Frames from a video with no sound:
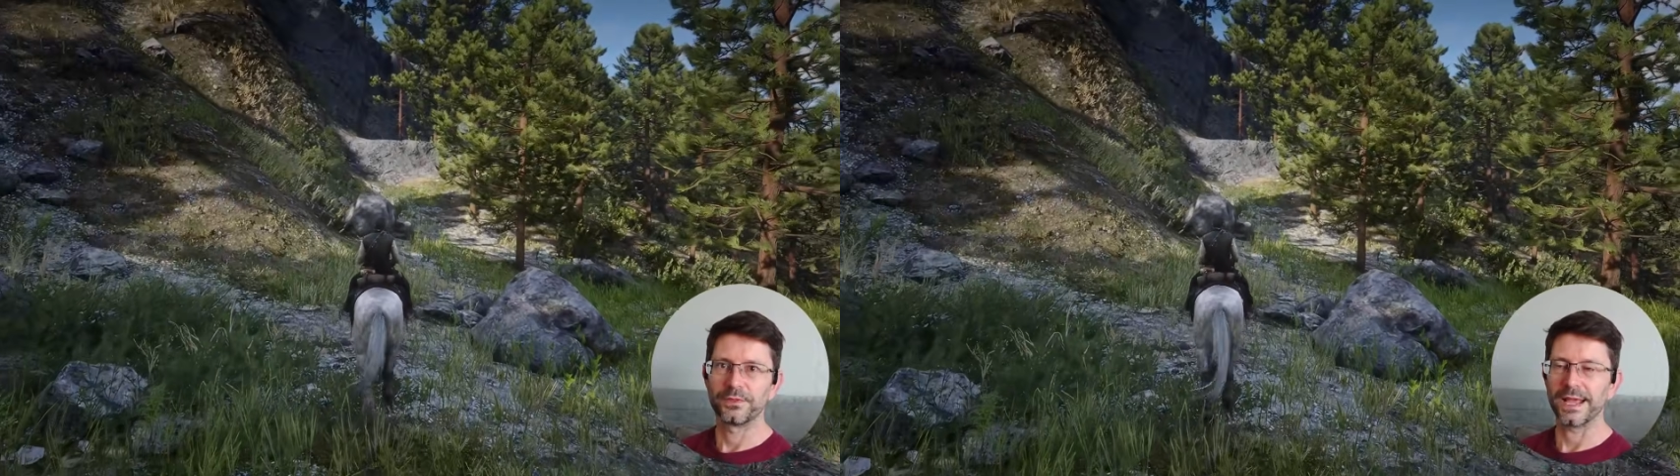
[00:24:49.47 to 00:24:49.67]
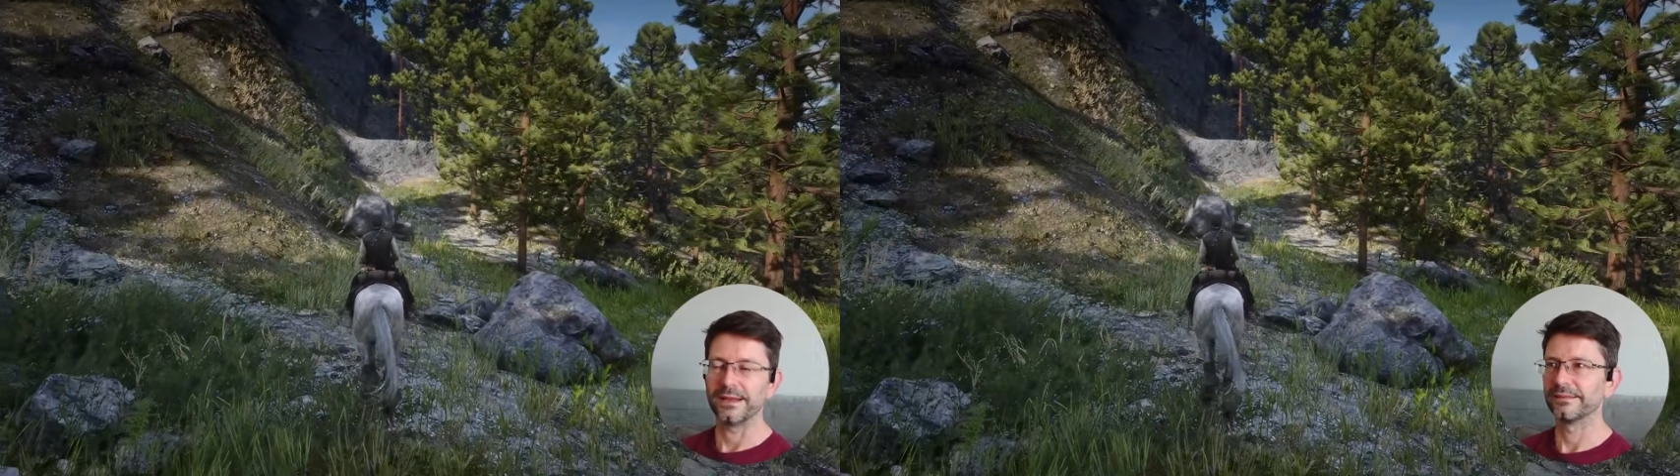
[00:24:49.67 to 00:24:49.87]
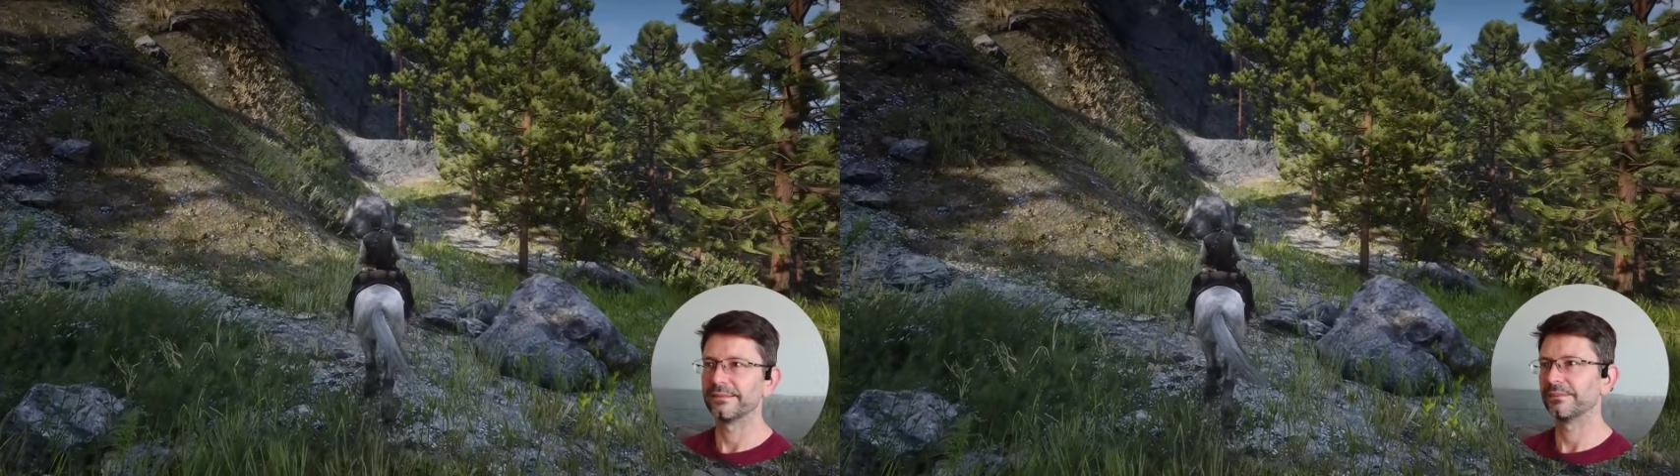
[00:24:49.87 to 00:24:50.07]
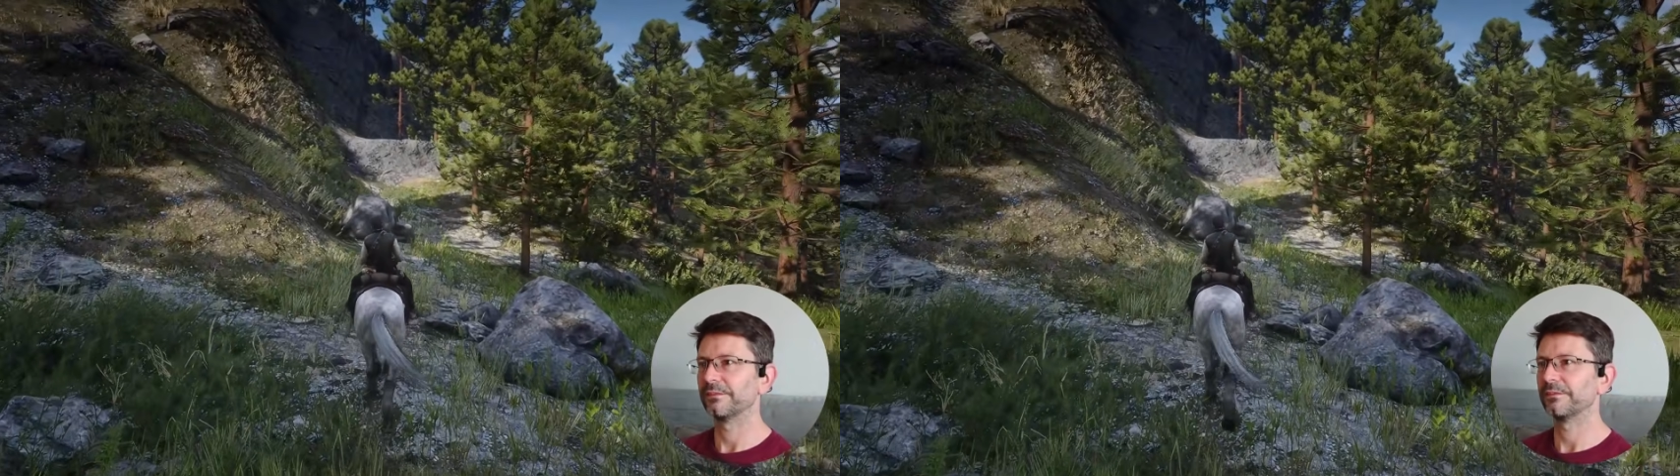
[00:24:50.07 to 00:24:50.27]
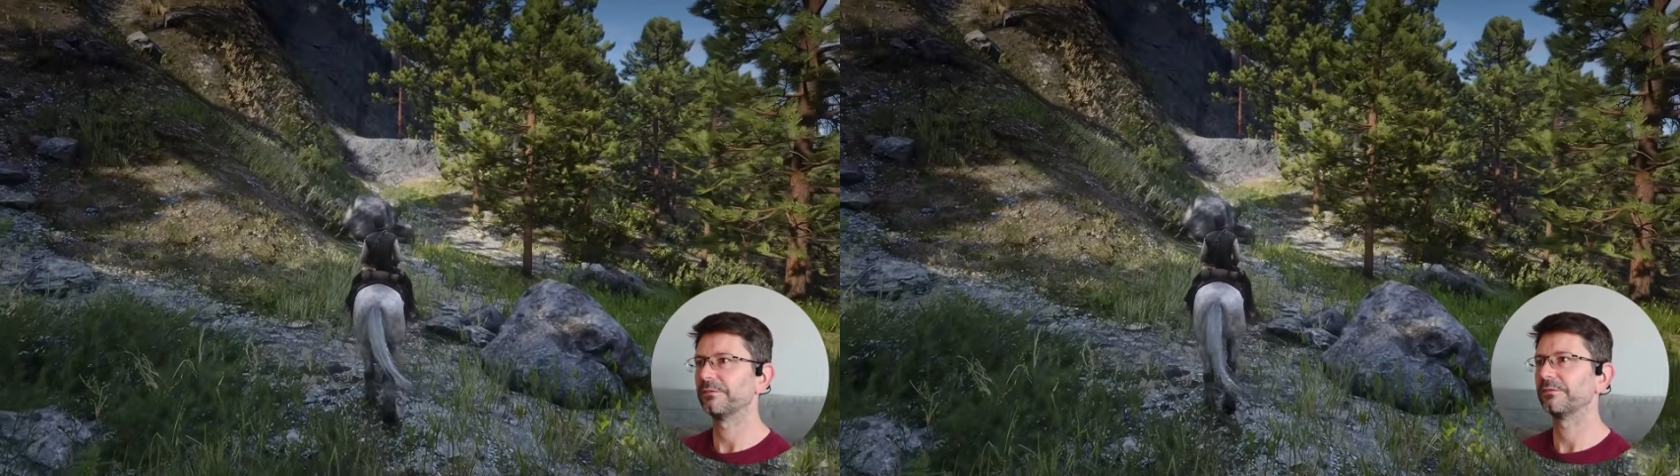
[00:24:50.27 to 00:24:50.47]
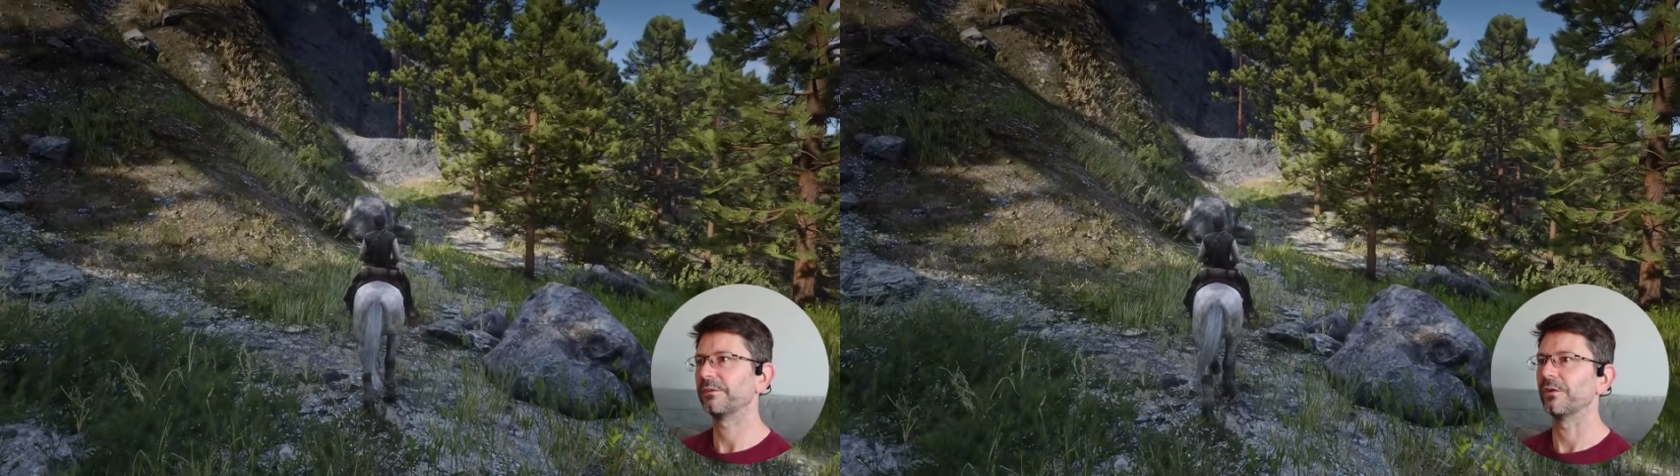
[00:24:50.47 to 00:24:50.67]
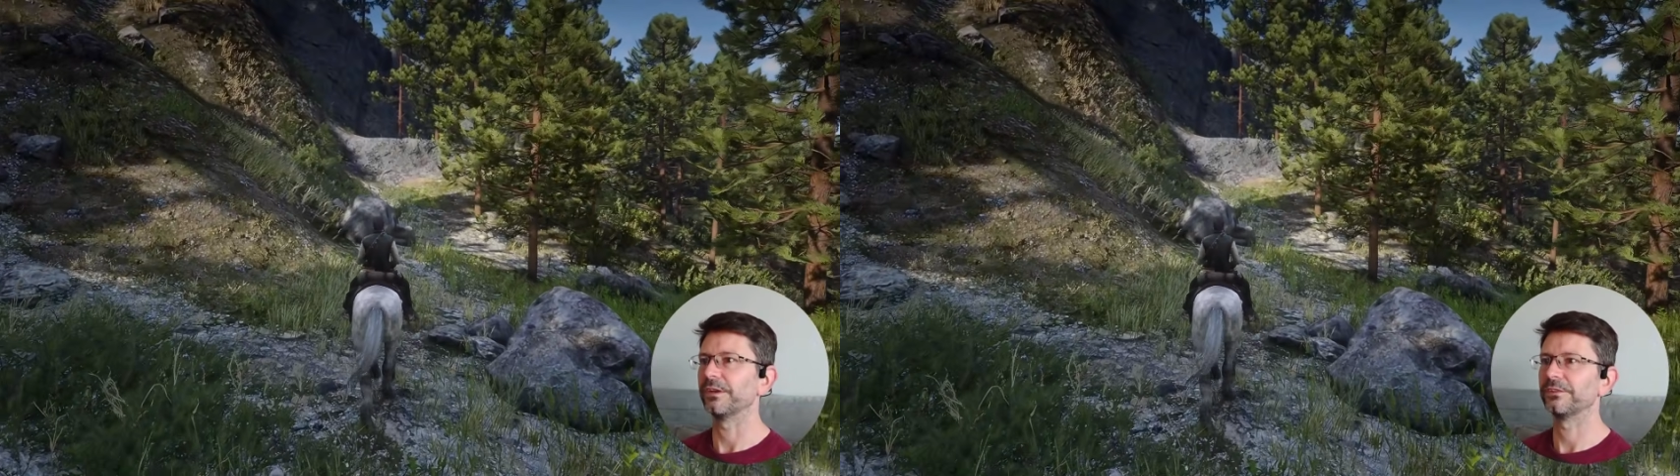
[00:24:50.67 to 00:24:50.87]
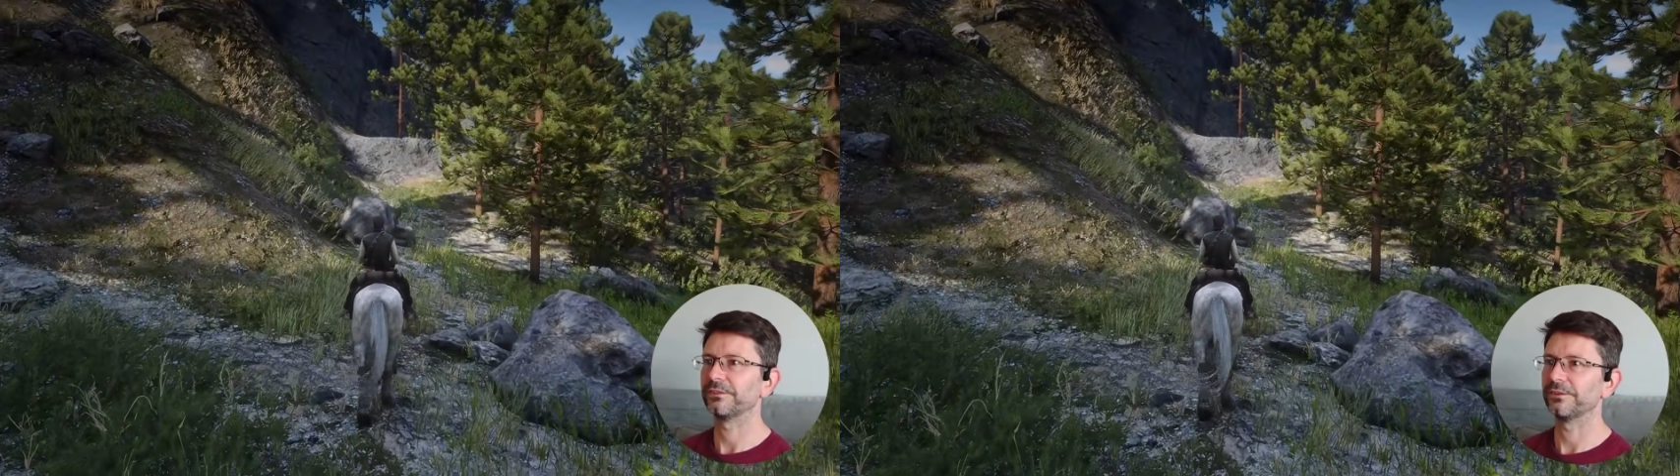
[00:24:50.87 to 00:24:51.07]
dense
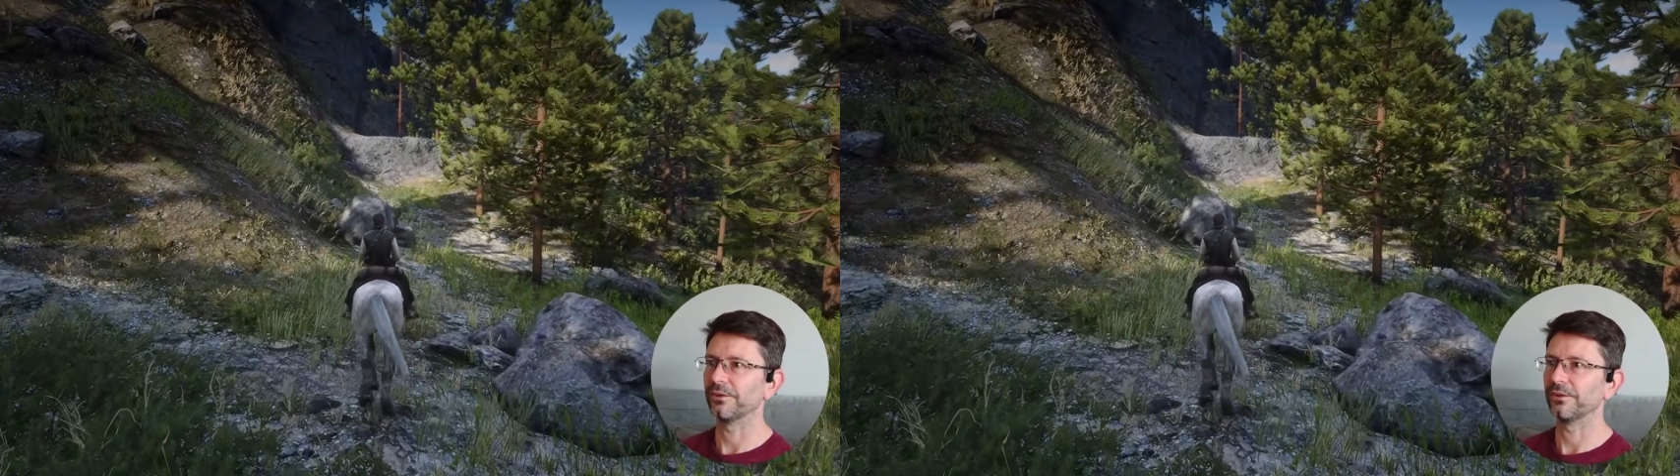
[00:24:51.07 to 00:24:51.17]
forests